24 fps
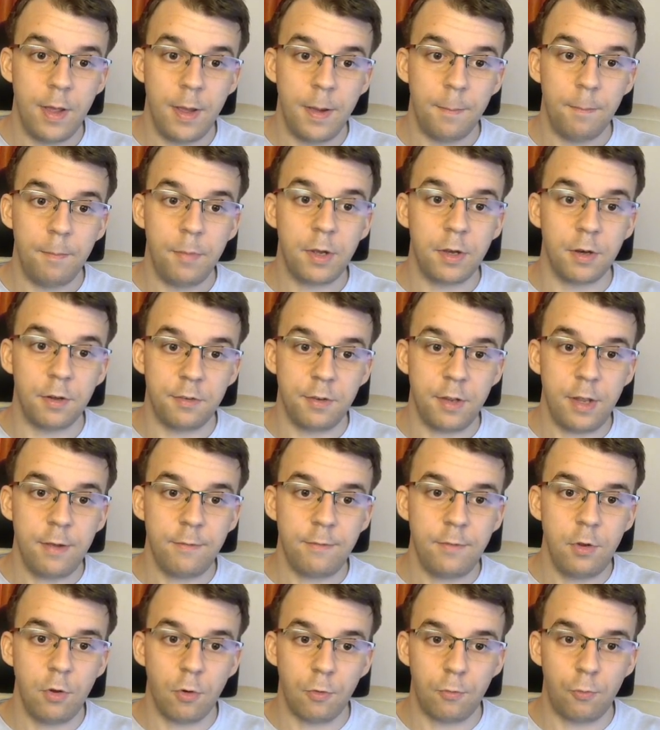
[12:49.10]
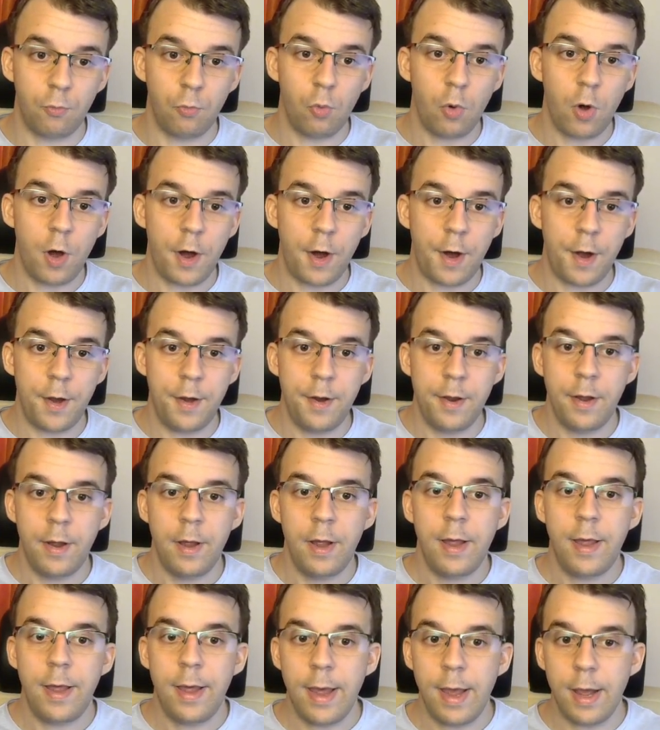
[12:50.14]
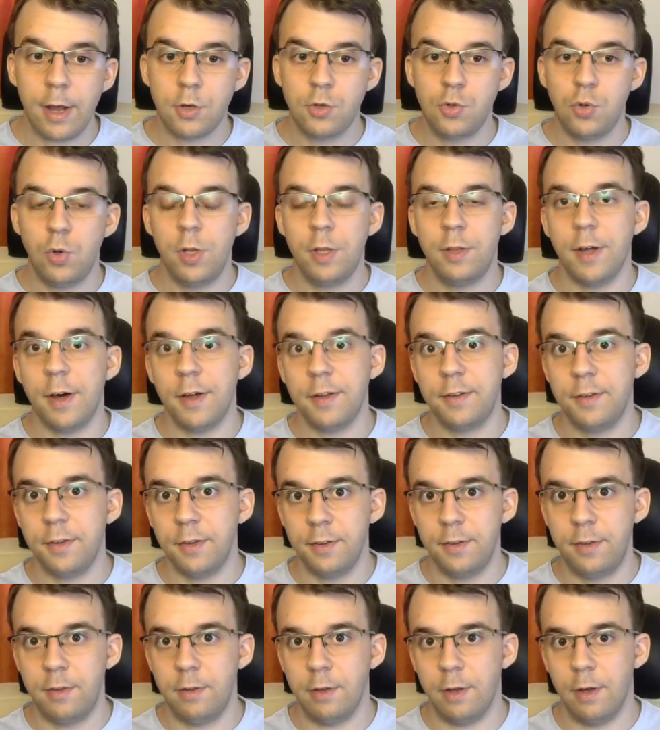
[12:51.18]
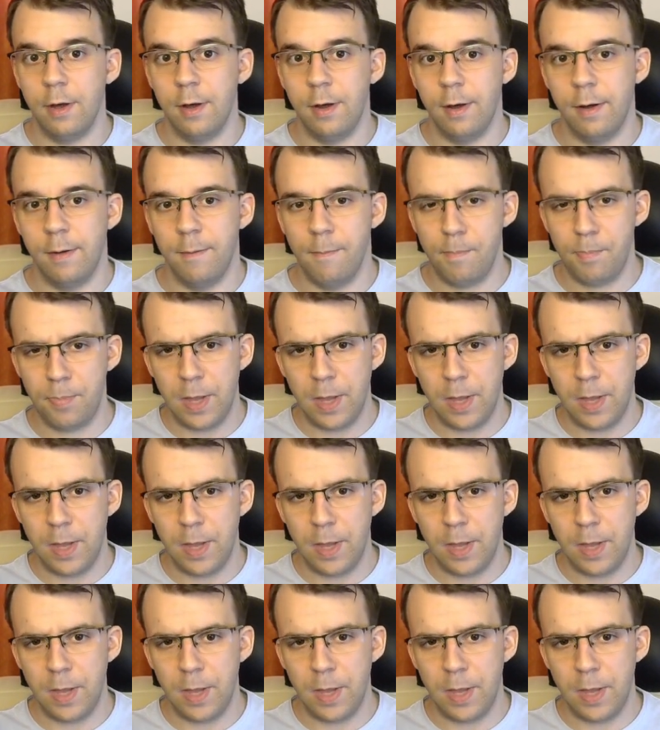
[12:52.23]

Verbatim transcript: because fd of 1 actually doesn't uh,